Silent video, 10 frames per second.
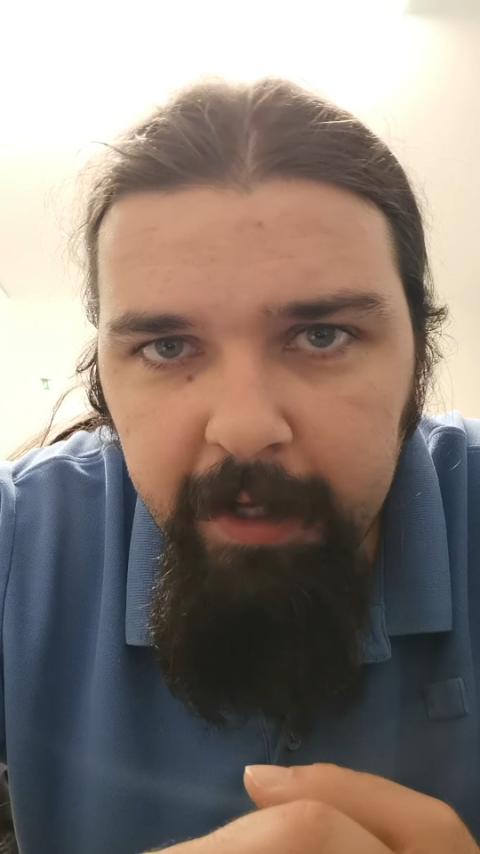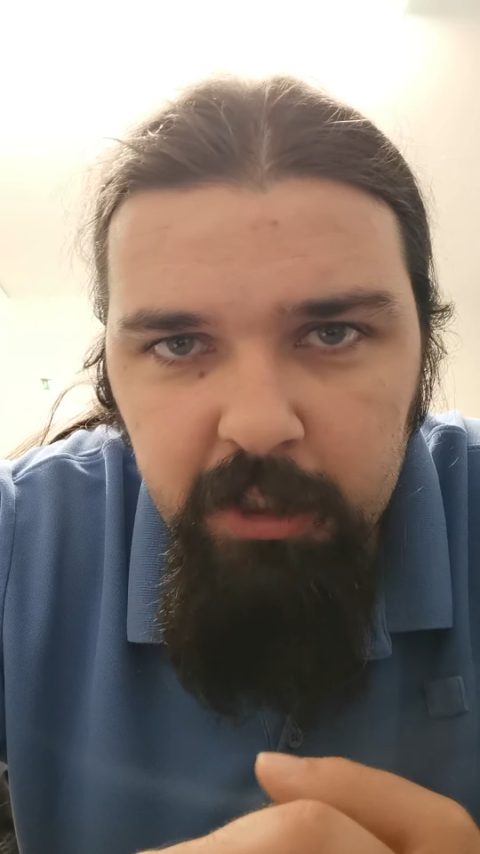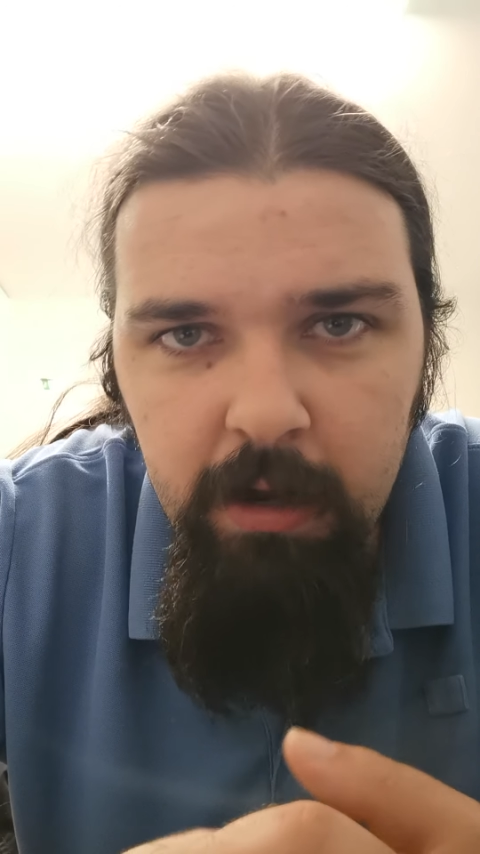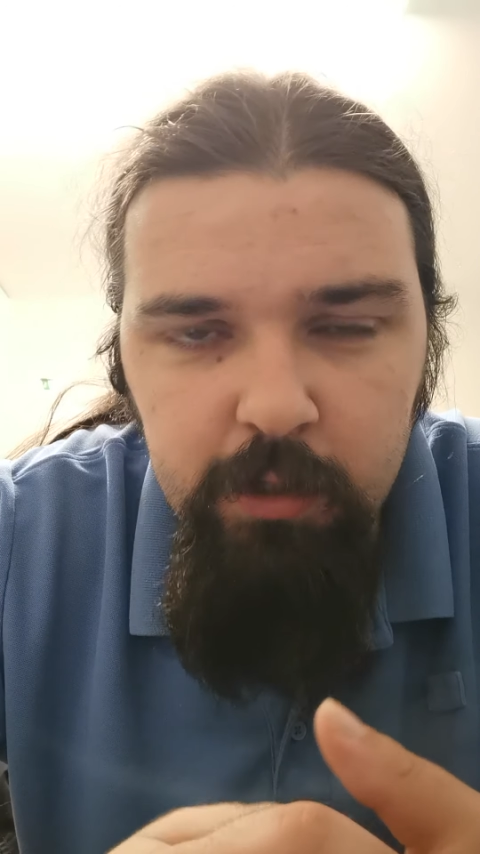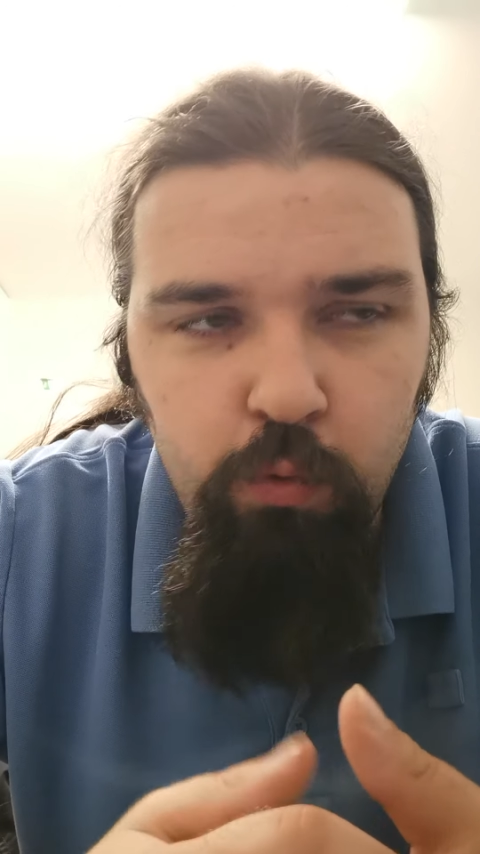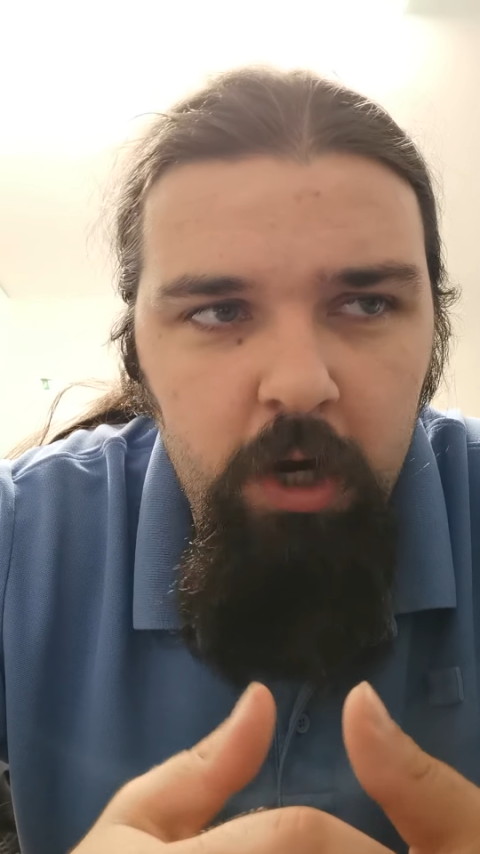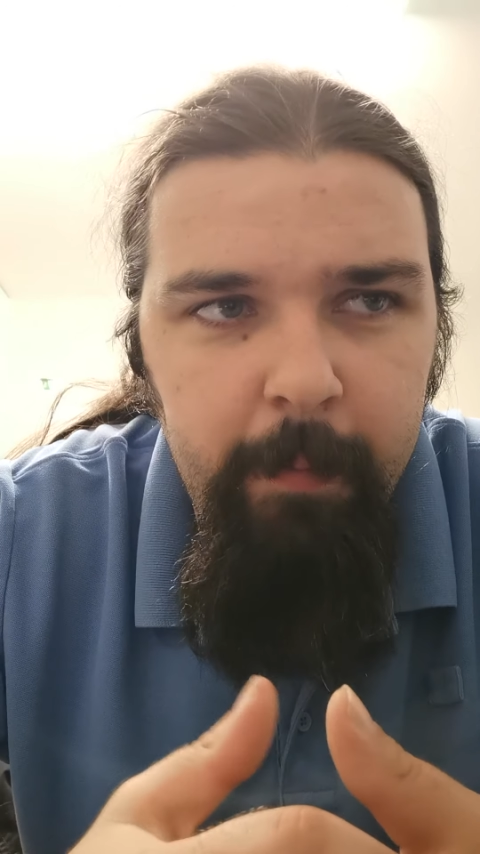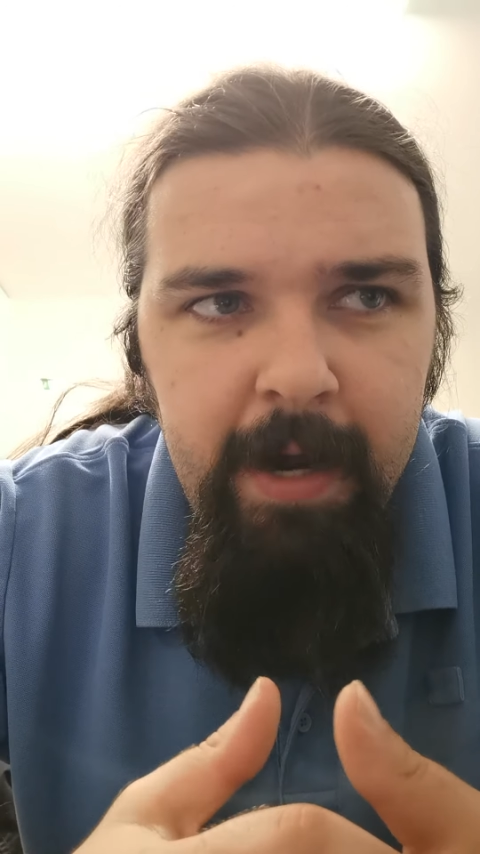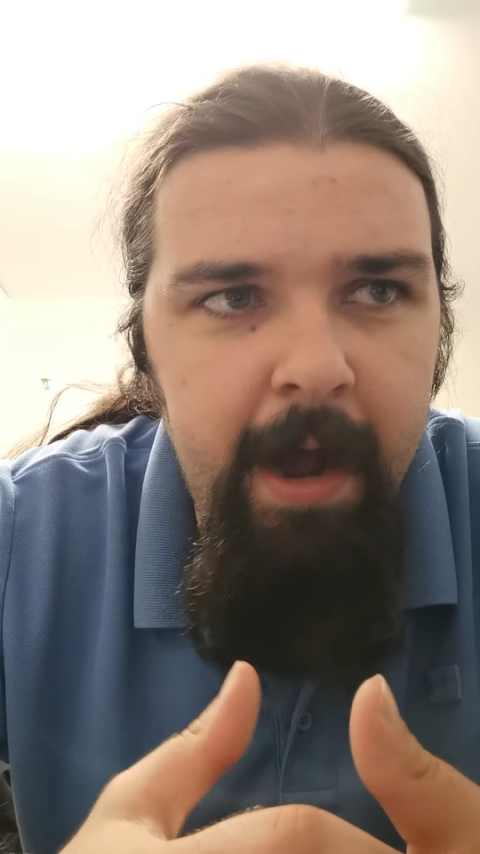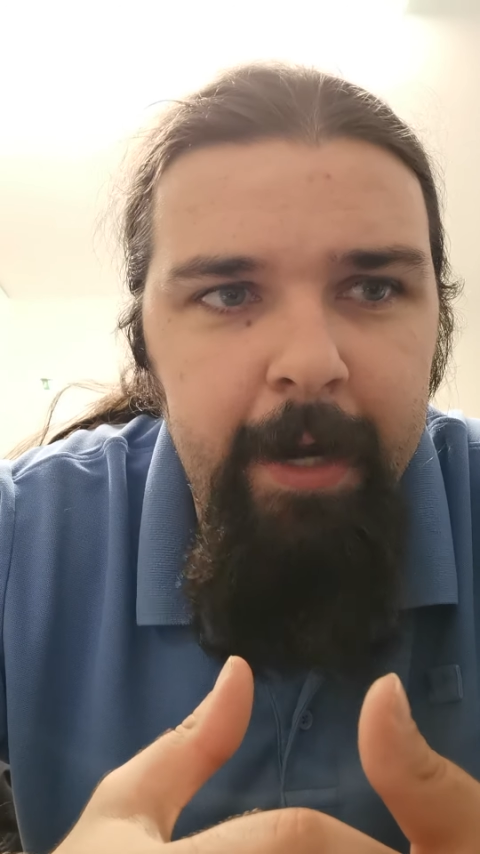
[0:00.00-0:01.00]
It's like talking
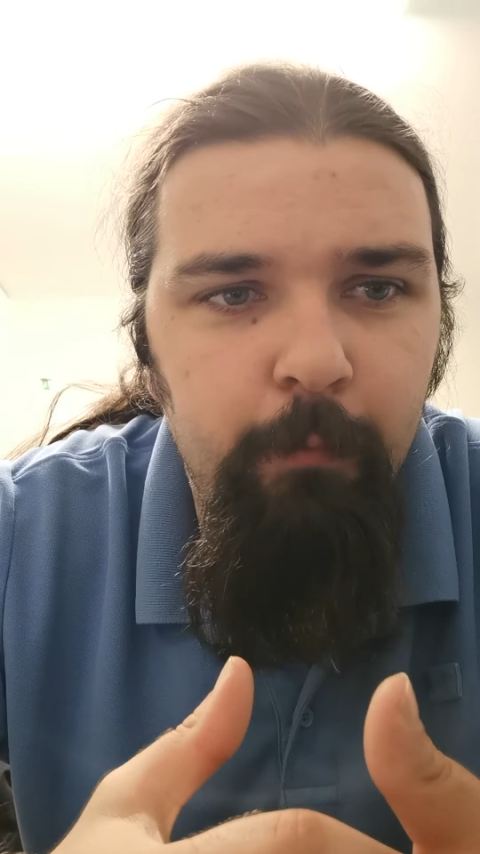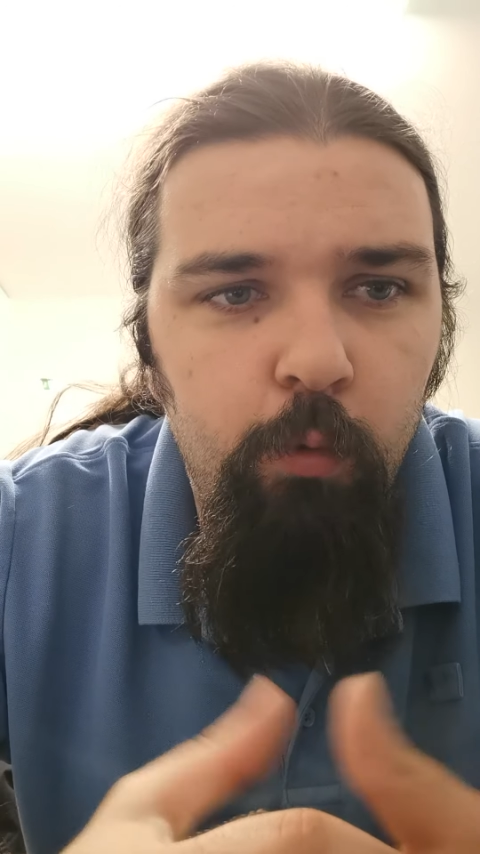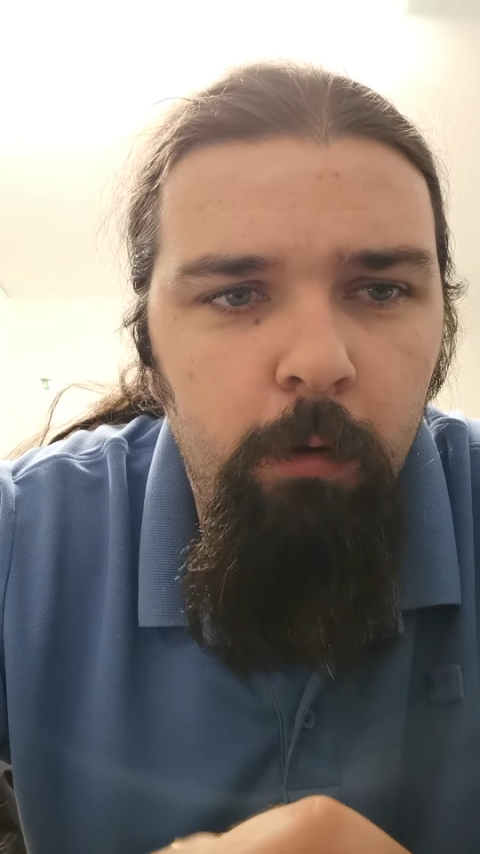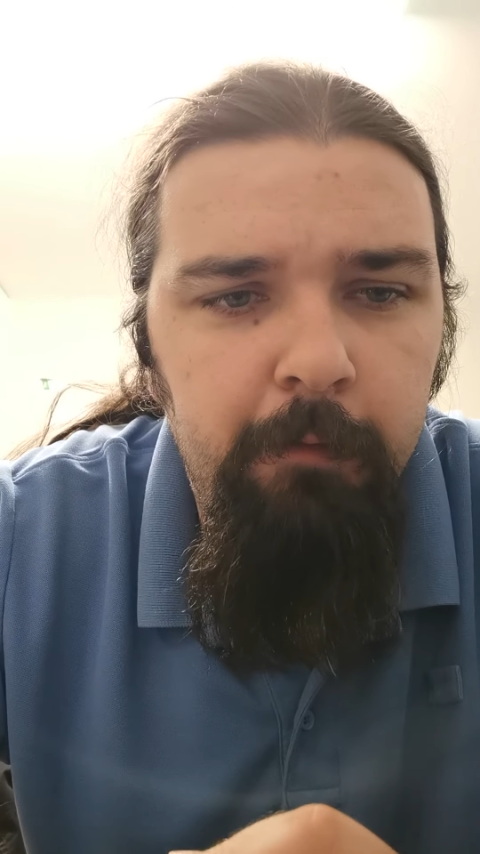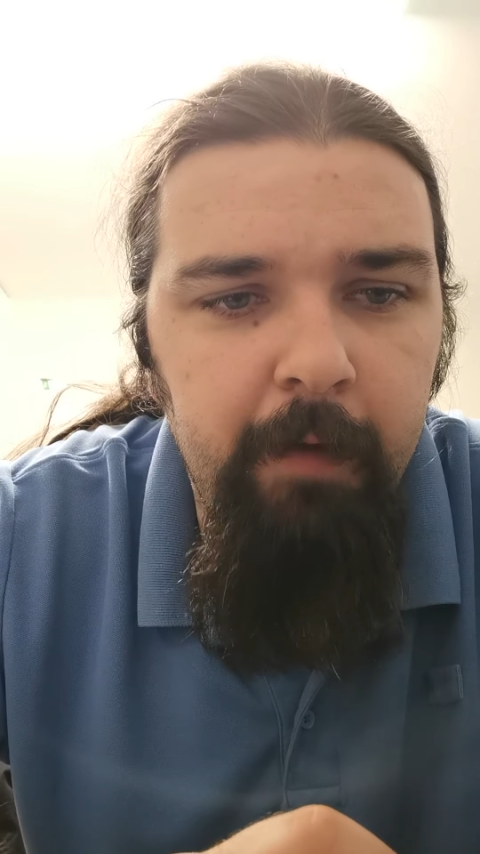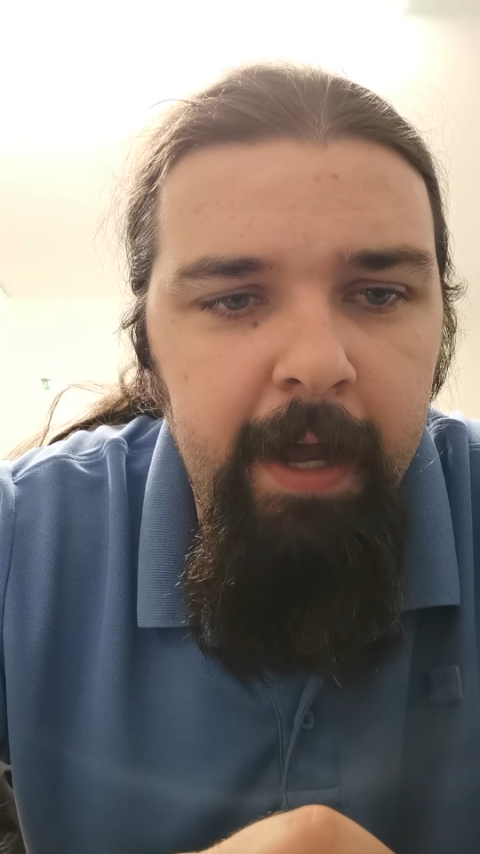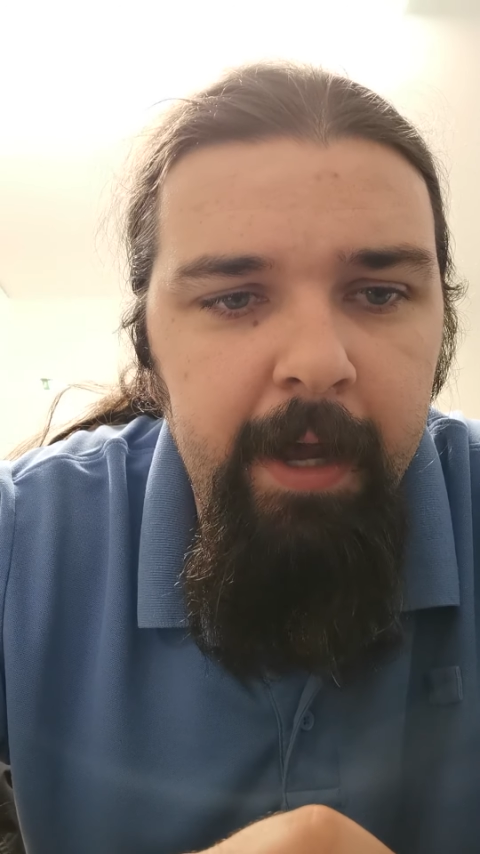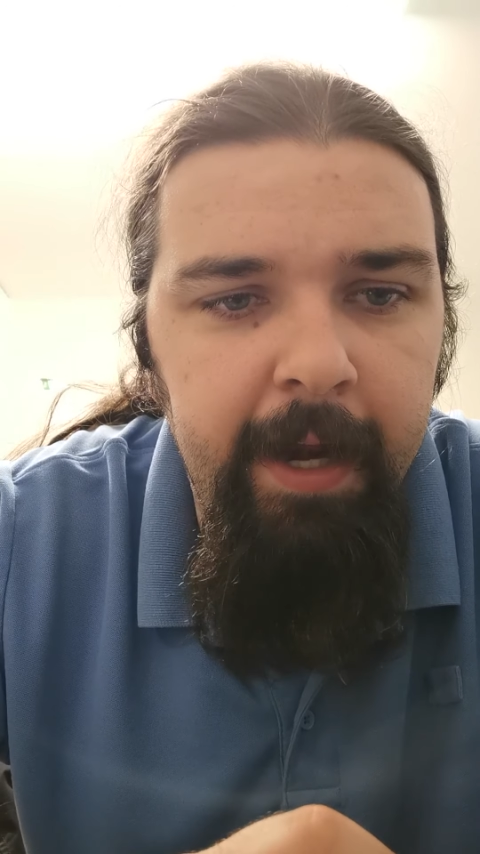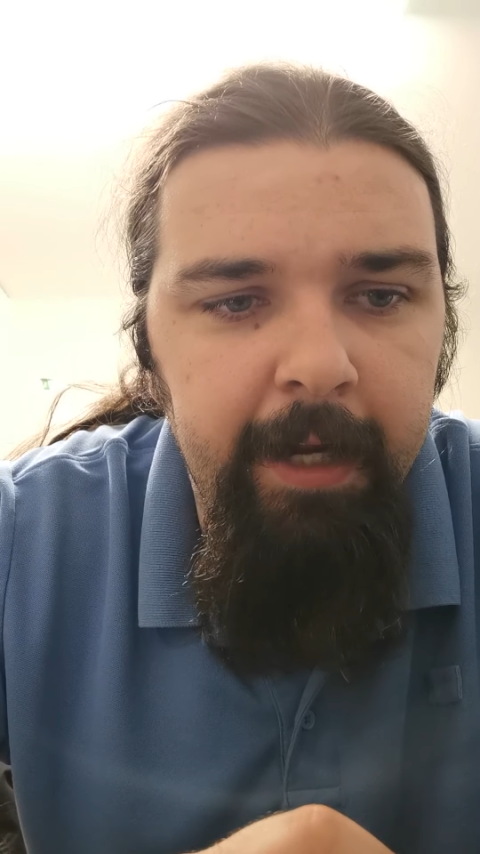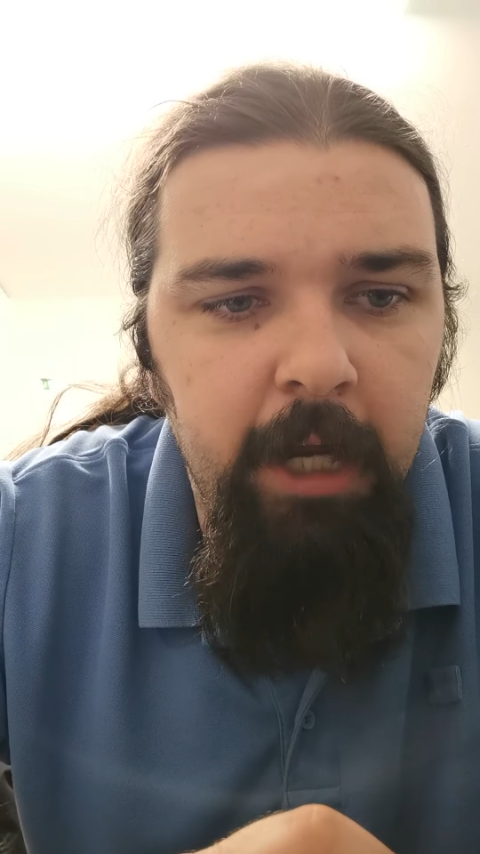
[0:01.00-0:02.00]
about animal warfare
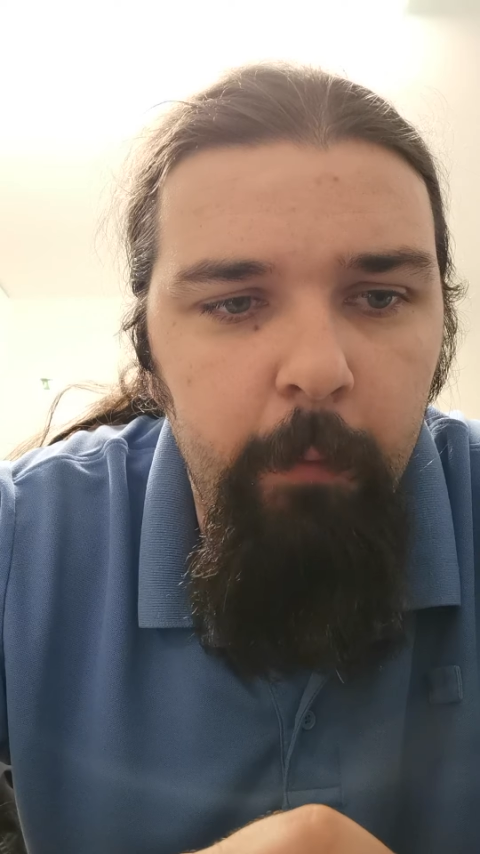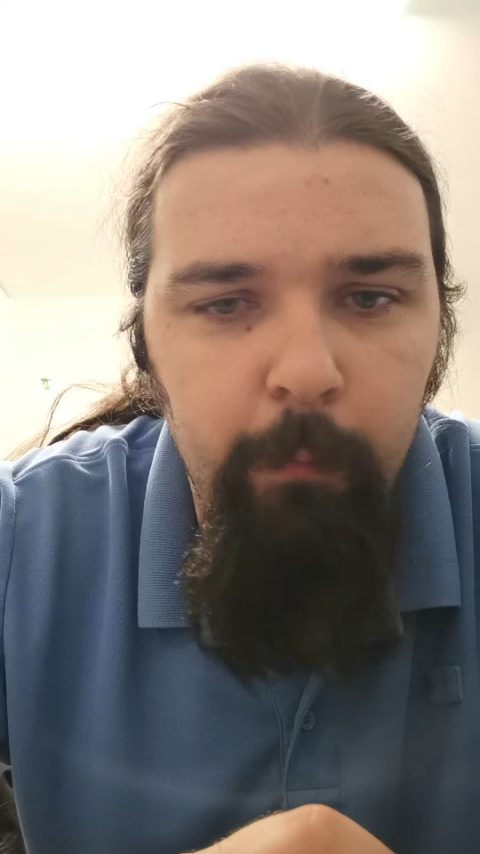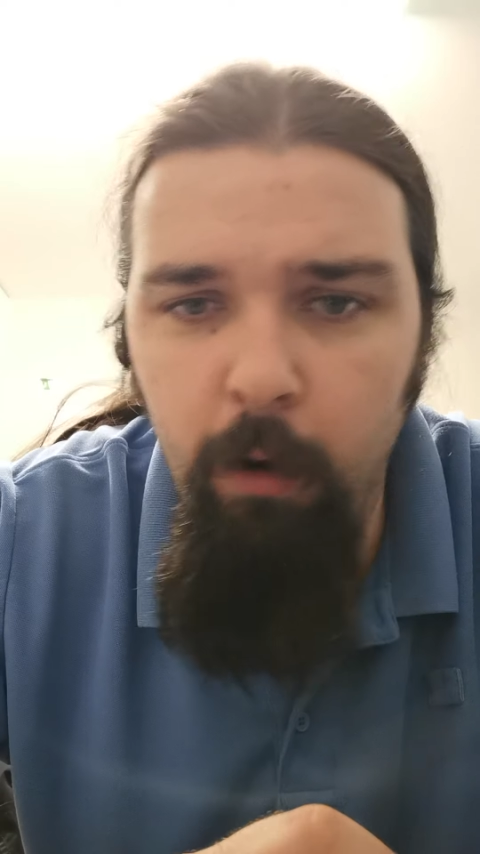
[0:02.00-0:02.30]
and then going,